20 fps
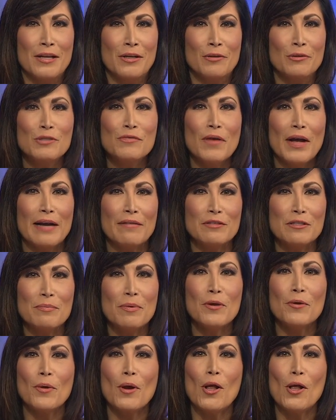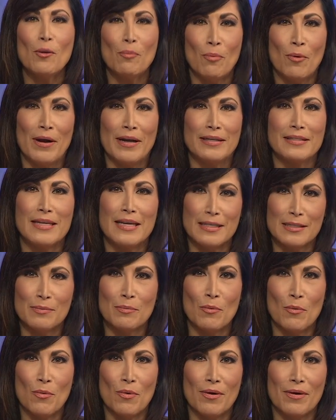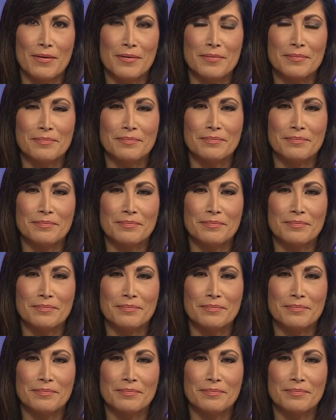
News 5's Peter Albrecht has more.